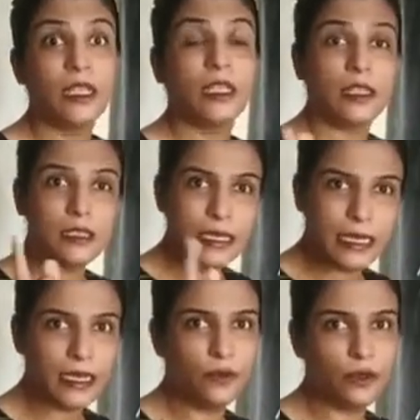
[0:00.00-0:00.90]
The
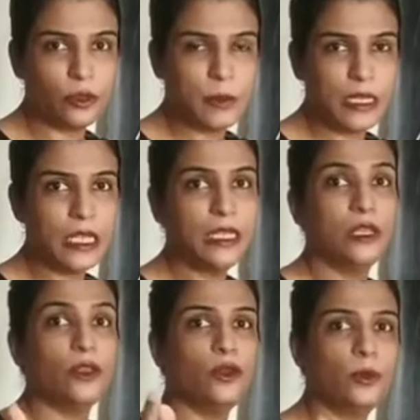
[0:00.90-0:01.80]
second would be,
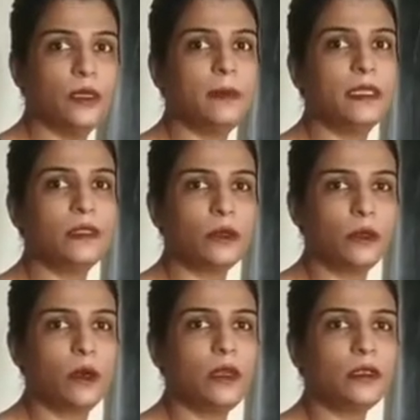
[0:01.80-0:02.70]
you will be
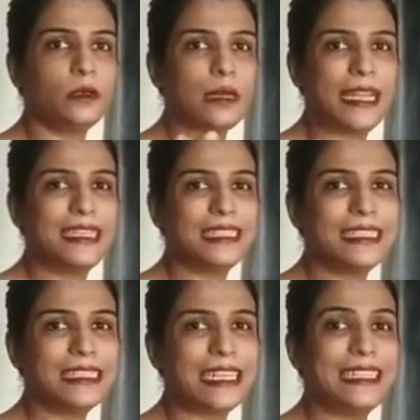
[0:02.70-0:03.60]
told to write
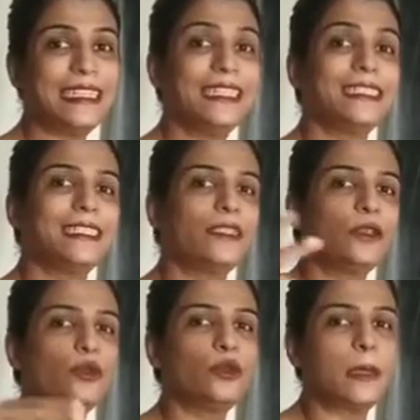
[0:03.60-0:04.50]
a sentence in
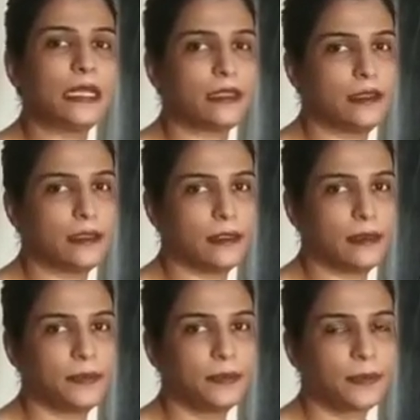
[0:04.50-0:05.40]
2
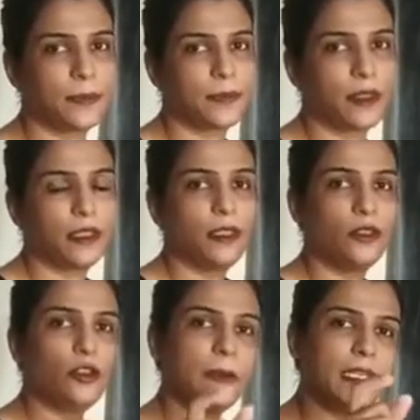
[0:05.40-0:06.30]
ways.
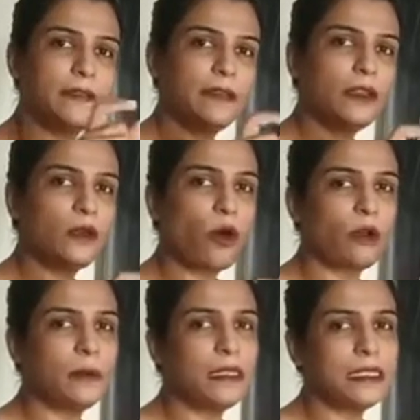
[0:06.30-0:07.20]
You will be given a
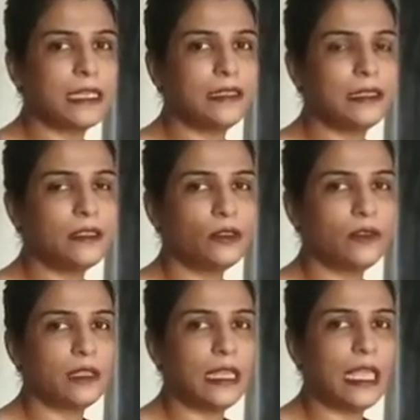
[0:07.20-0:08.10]
normal sentence
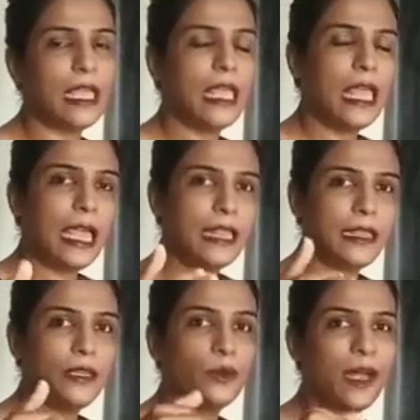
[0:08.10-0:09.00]
over there, and
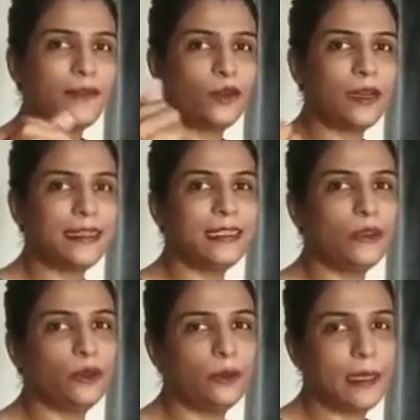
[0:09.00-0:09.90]
then you have to write it
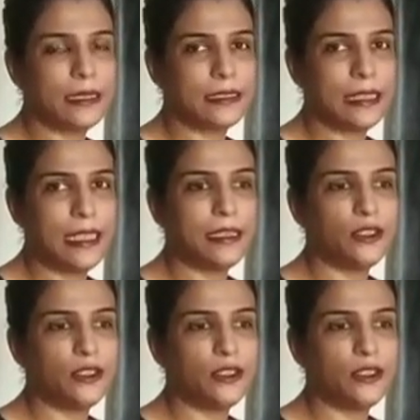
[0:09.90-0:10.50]
2 ways. Like